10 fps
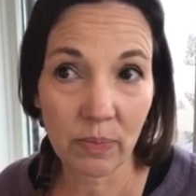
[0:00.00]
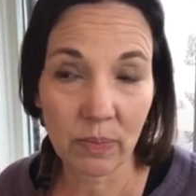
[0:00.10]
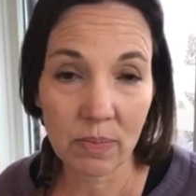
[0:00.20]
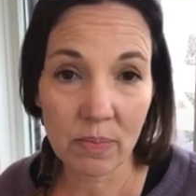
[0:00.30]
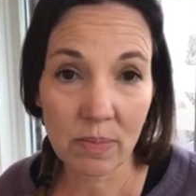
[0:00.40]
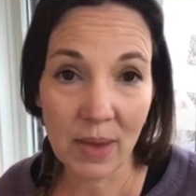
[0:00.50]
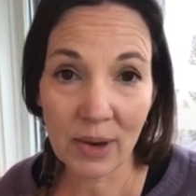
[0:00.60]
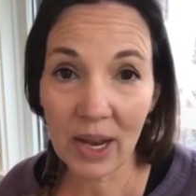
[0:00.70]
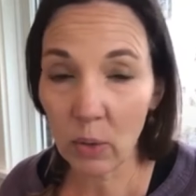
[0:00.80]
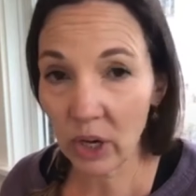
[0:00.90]
Maybe
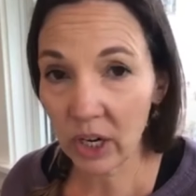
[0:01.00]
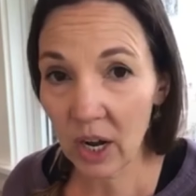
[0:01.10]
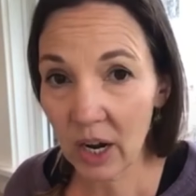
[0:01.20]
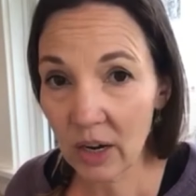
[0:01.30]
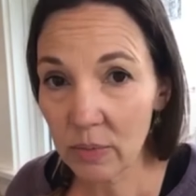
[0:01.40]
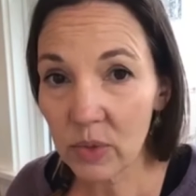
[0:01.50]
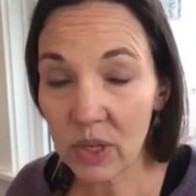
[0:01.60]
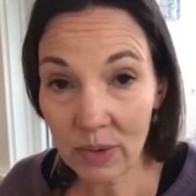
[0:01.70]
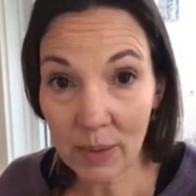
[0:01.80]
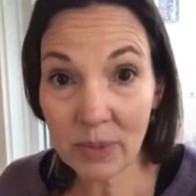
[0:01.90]
not working hard.
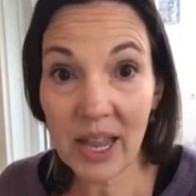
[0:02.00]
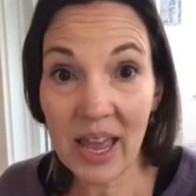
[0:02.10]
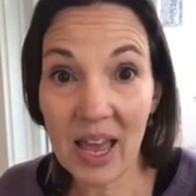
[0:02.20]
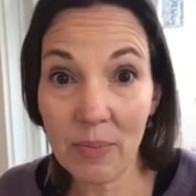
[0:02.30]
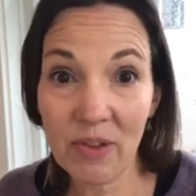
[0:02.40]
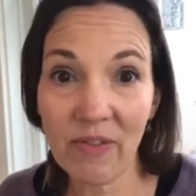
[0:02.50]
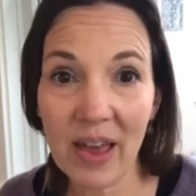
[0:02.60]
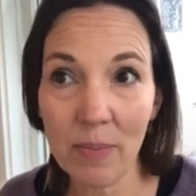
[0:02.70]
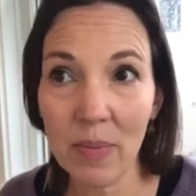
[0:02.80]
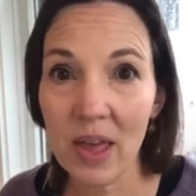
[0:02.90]
Sometimes I am. If
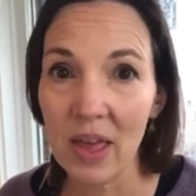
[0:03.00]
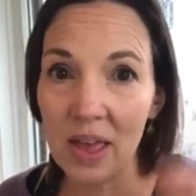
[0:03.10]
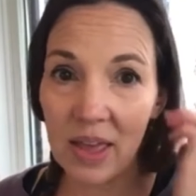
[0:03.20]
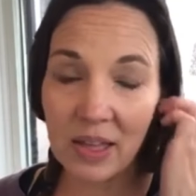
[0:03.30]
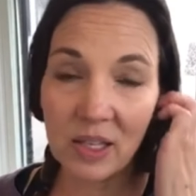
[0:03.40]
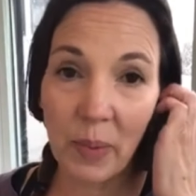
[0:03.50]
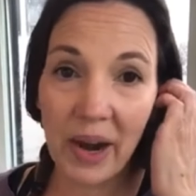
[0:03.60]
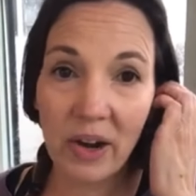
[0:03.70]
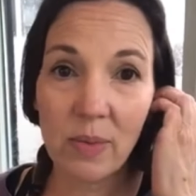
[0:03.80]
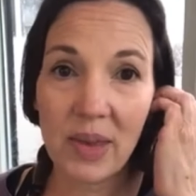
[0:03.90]
I'm inspired
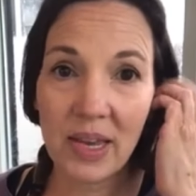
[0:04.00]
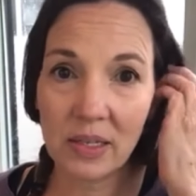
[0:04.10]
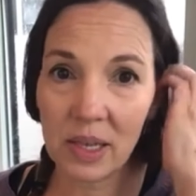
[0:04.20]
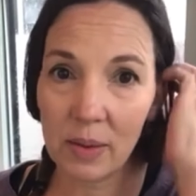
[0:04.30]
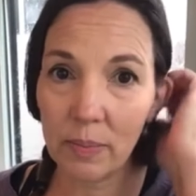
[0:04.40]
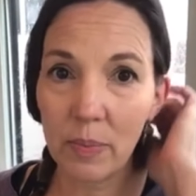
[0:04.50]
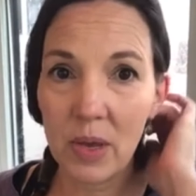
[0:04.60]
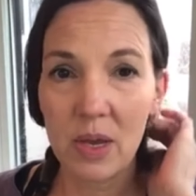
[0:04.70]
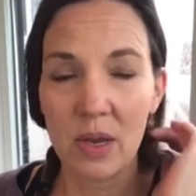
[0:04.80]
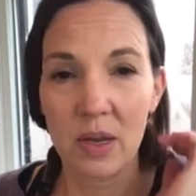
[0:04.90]
to make some,
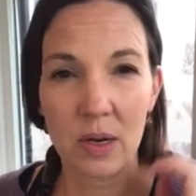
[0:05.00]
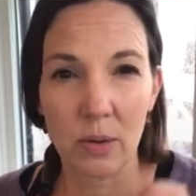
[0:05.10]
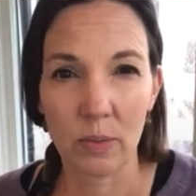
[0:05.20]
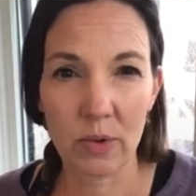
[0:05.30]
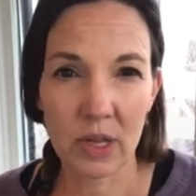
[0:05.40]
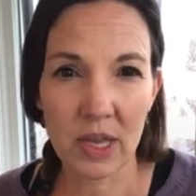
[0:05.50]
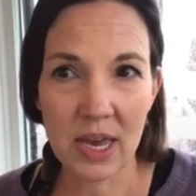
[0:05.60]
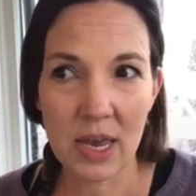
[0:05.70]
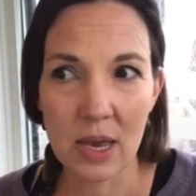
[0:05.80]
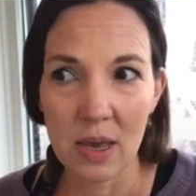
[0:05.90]
you know, really
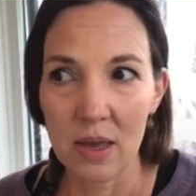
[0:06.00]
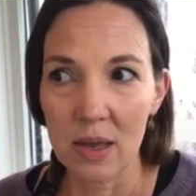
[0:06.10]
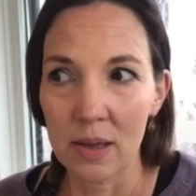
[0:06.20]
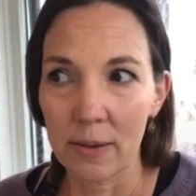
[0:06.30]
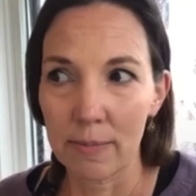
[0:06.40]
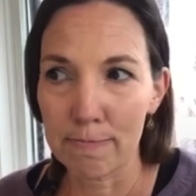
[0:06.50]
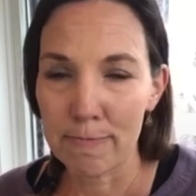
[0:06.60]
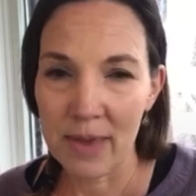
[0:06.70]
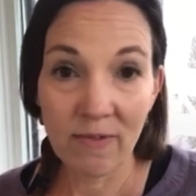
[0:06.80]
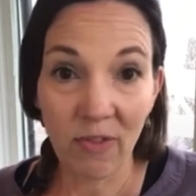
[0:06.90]

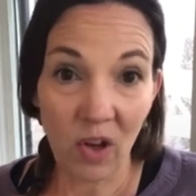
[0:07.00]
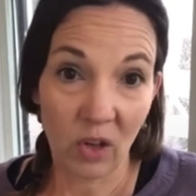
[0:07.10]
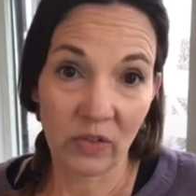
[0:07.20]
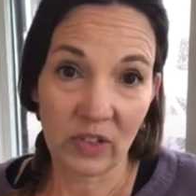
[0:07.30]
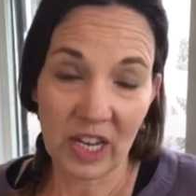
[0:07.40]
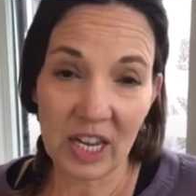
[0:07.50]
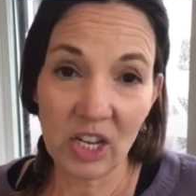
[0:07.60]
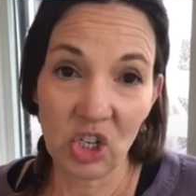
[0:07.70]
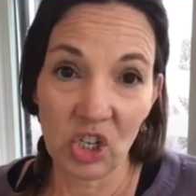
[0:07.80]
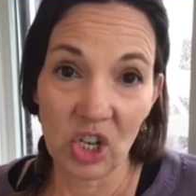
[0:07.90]
involved
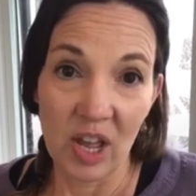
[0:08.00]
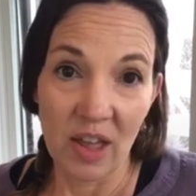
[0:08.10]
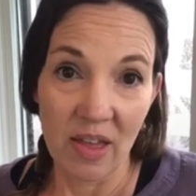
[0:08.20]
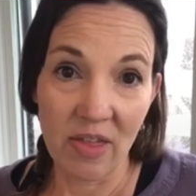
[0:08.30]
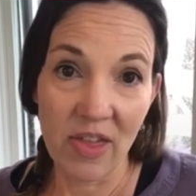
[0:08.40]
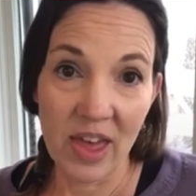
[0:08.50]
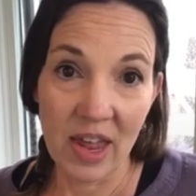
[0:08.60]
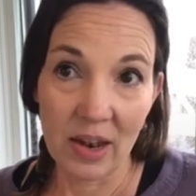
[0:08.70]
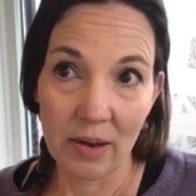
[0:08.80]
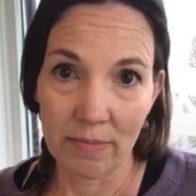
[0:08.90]
dish,
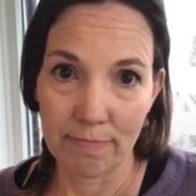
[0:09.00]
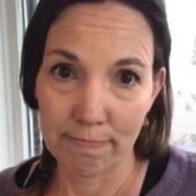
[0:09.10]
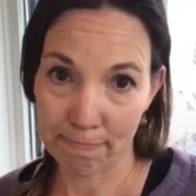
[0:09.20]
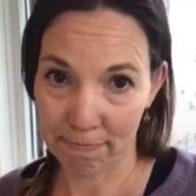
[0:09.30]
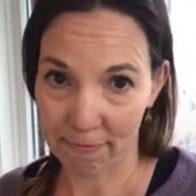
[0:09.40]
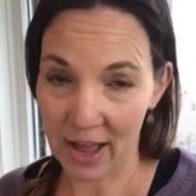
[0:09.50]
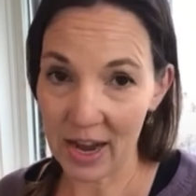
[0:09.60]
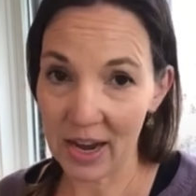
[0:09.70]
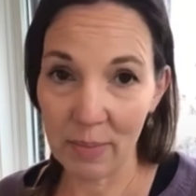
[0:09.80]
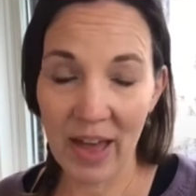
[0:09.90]
then fine,
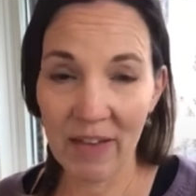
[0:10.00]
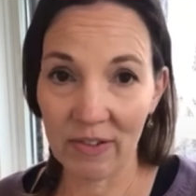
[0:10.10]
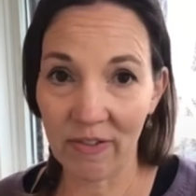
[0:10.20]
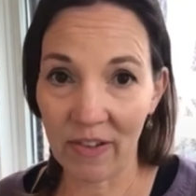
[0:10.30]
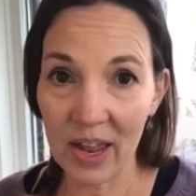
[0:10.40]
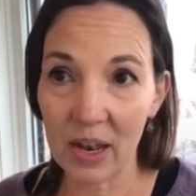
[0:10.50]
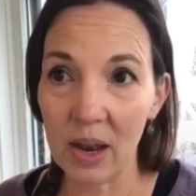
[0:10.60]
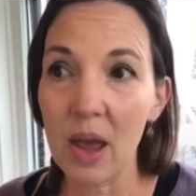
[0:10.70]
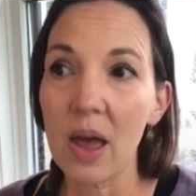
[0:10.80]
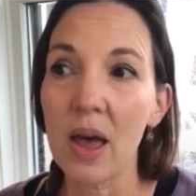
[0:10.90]
I'm having fun.
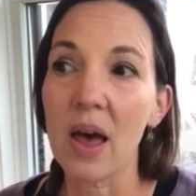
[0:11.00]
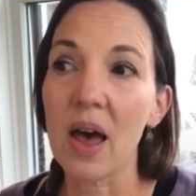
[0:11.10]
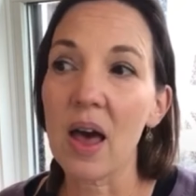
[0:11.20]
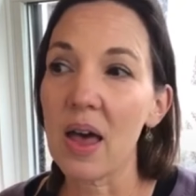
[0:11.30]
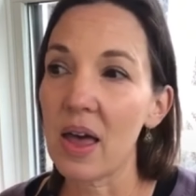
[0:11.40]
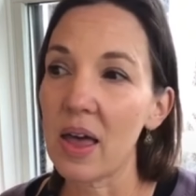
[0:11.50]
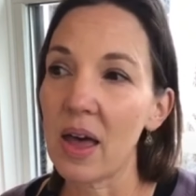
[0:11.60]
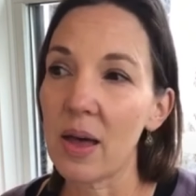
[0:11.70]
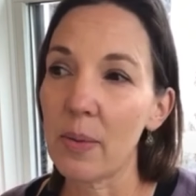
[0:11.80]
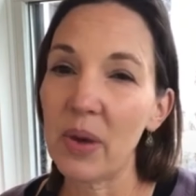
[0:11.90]

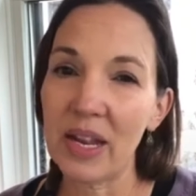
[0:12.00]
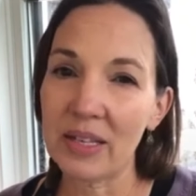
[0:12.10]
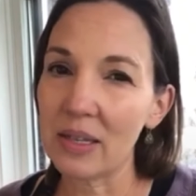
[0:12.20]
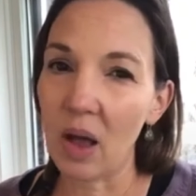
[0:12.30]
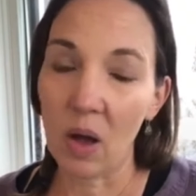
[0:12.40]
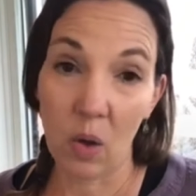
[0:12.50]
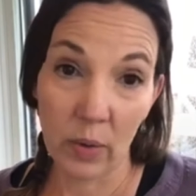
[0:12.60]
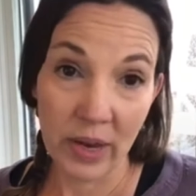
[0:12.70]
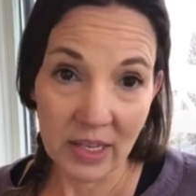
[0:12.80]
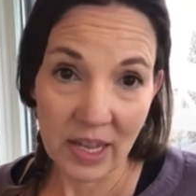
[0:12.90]
But it's not
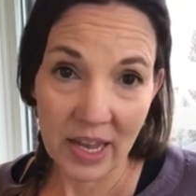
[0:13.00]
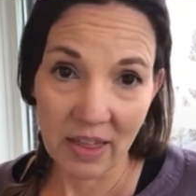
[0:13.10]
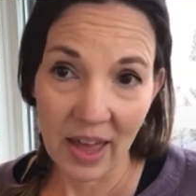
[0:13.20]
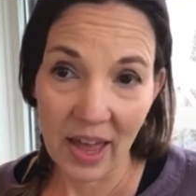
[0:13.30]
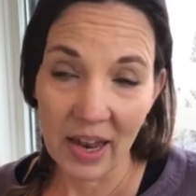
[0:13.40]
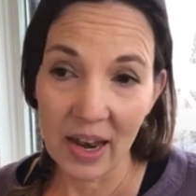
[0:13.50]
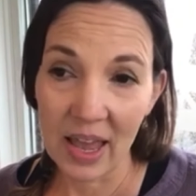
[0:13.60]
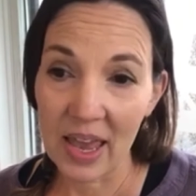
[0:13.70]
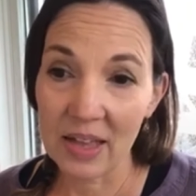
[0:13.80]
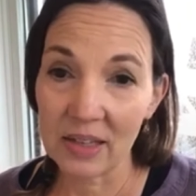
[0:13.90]
always like that.
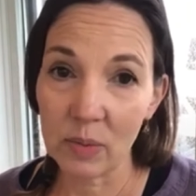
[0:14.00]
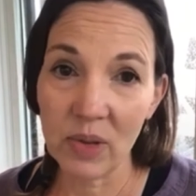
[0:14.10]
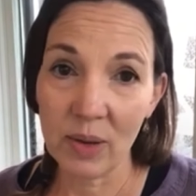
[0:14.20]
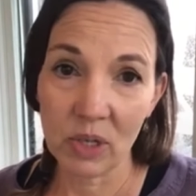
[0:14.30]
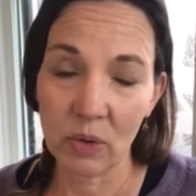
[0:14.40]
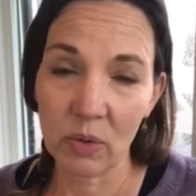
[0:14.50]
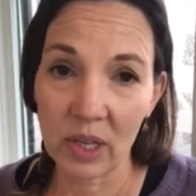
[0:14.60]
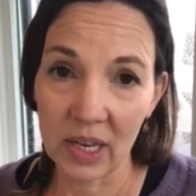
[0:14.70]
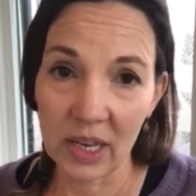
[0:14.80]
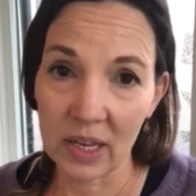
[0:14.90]
And sometimes it really
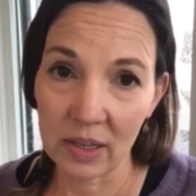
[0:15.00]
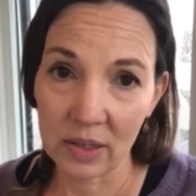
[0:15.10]
is